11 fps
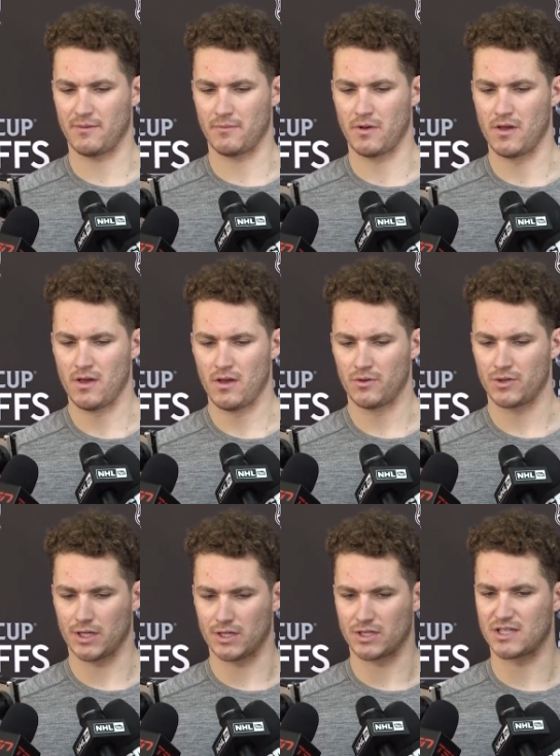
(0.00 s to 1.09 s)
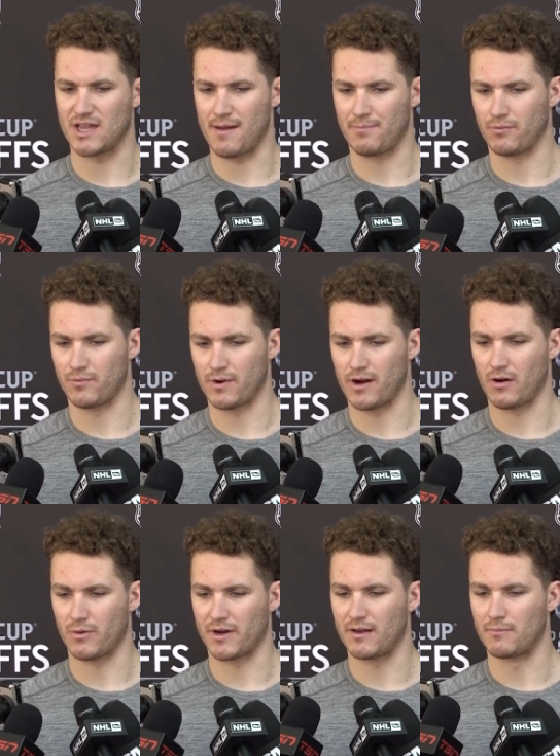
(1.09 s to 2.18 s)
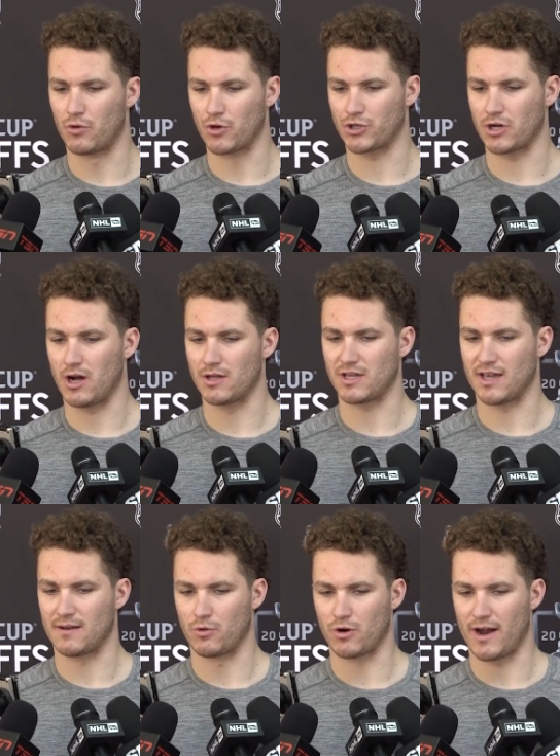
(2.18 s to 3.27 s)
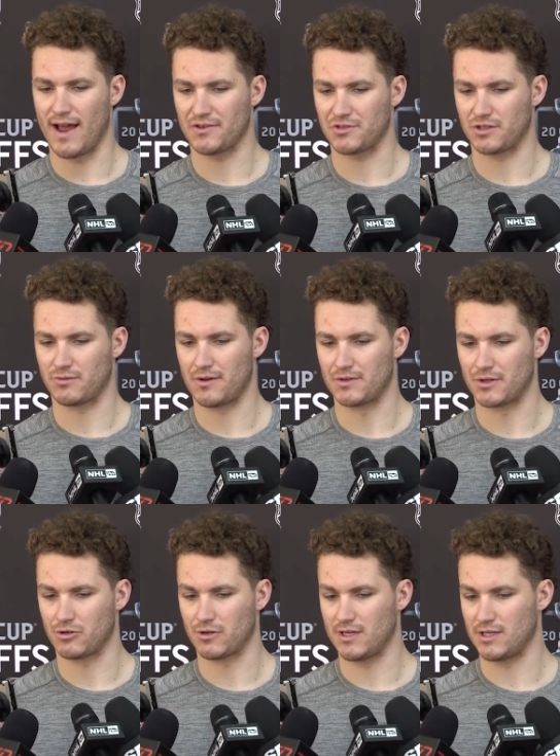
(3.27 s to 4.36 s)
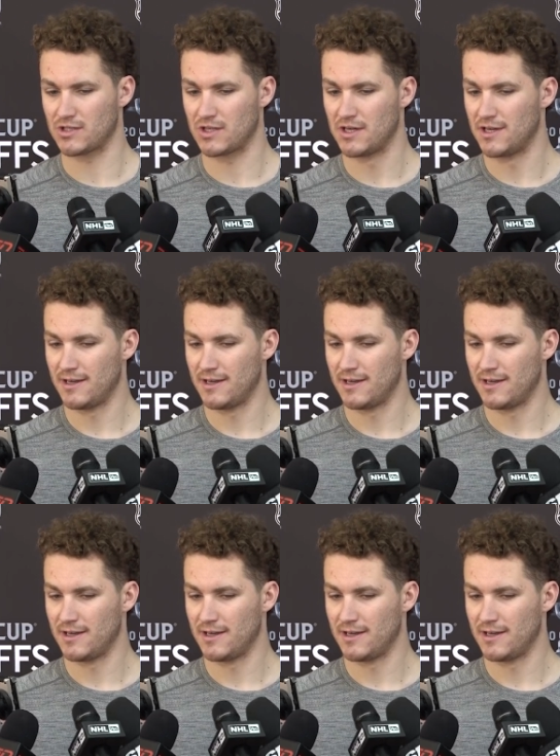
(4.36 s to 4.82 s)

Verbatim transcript: game took a step where we're getting more shots and more action around their crease,